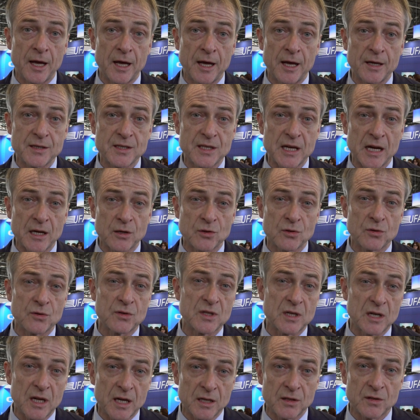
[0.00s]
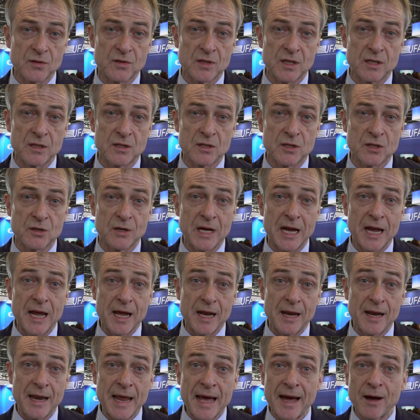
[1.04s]
sectors and other industry.
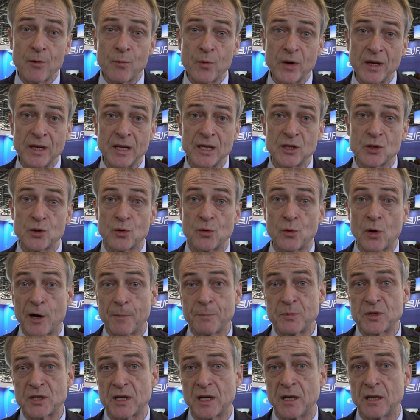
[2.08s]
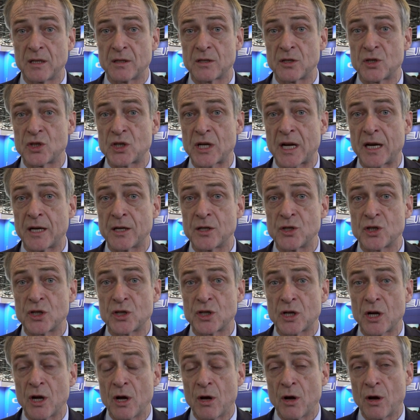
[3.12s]
Now we need to uptake the challenge
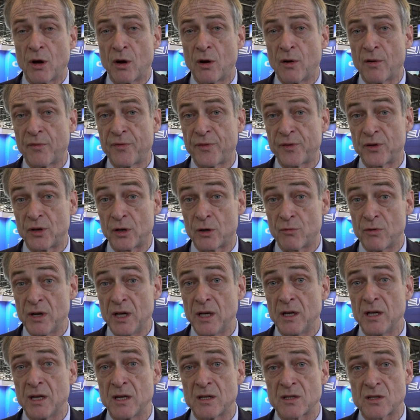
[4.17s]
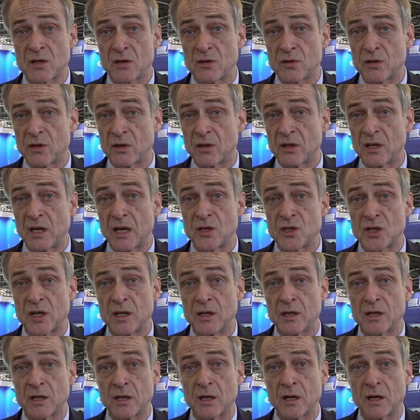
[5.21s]
of the greening, so the
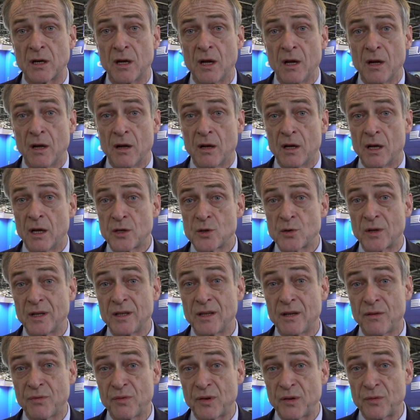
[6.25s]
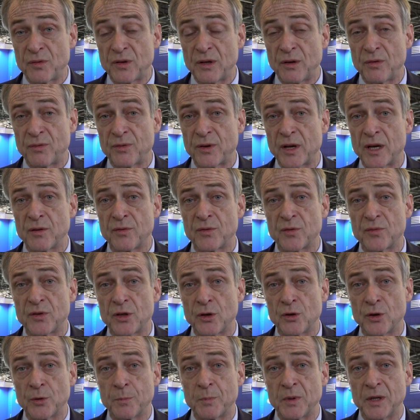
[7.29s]
Agenda 2055 of the
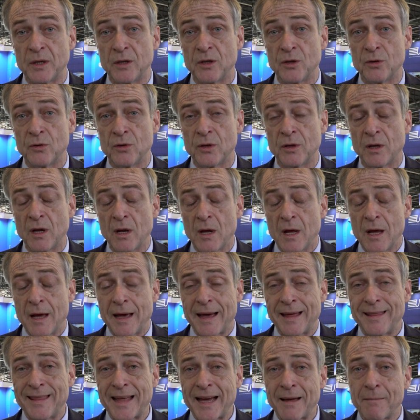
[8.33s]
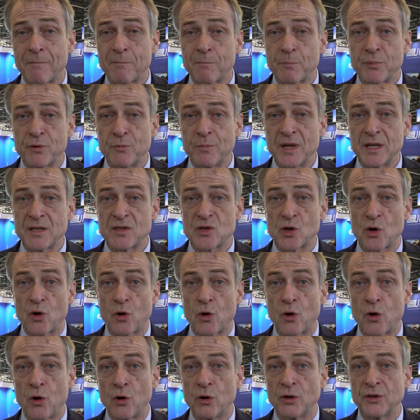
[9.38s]
European Union. And that permits
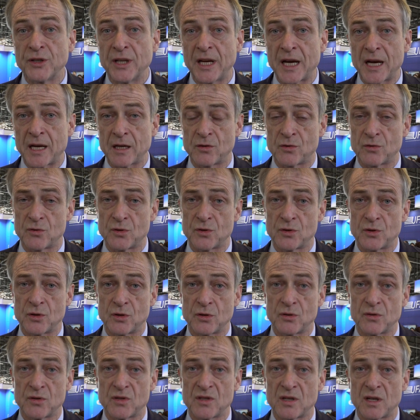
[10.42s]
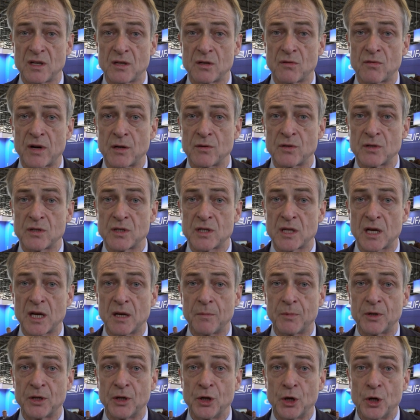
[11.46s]
all the actors to sit around the
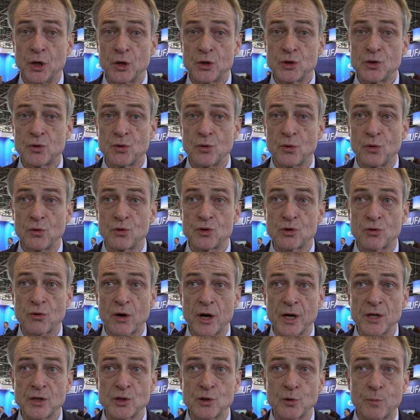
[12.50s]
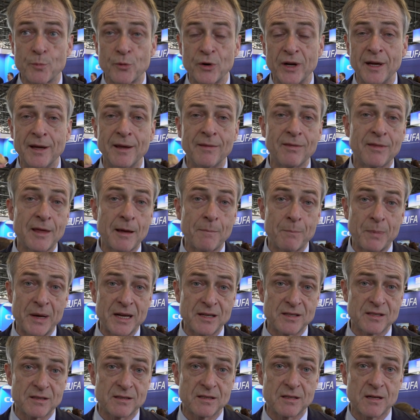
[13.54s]
table to try to bring in their
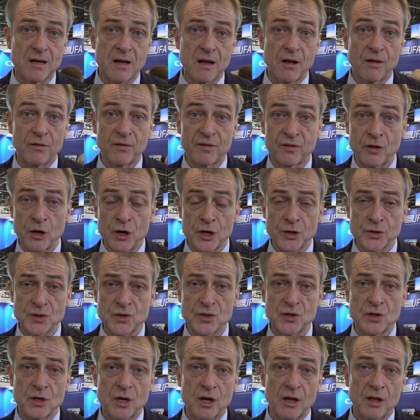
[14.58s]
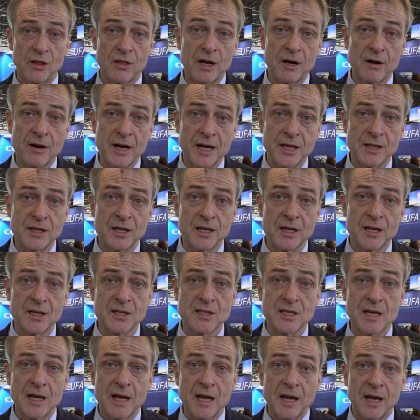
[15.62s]
best thoughts, their
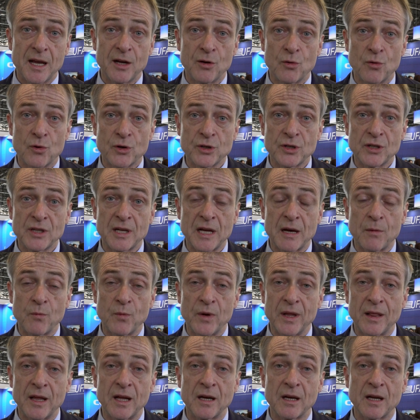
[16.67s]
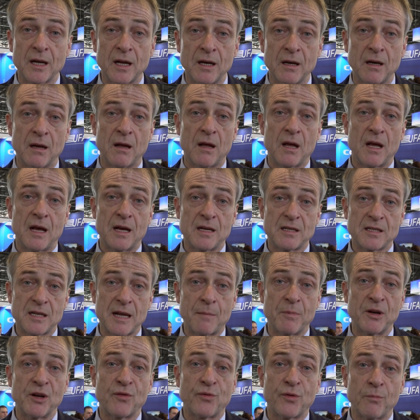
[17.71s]
ideas, in order that we then can
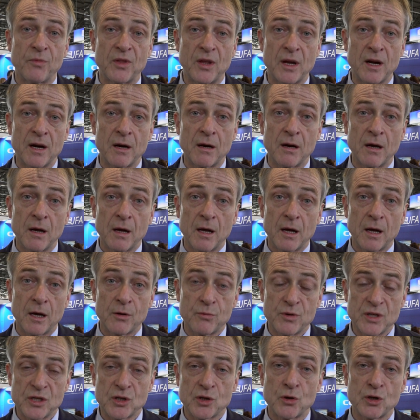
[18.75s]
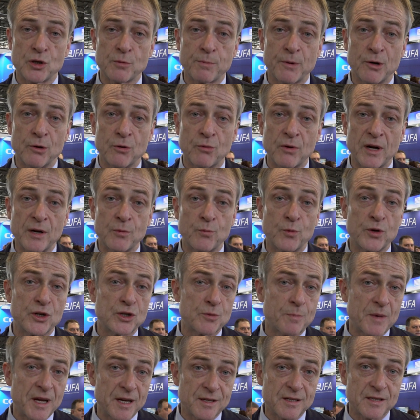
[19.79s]
establish from there a research program which
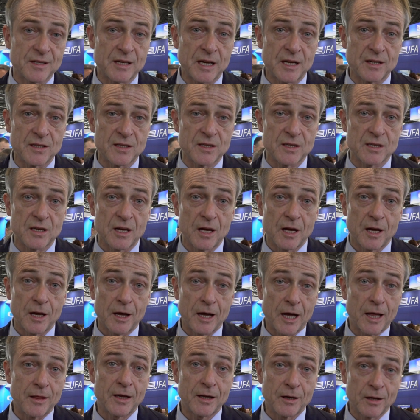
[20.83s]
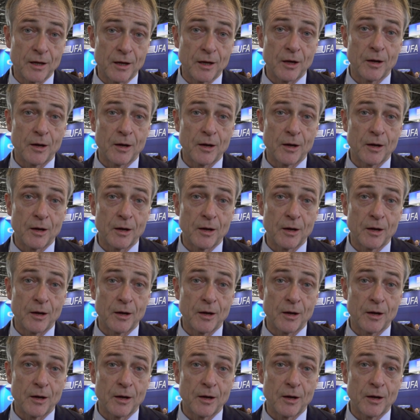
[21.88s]
makes sense, and then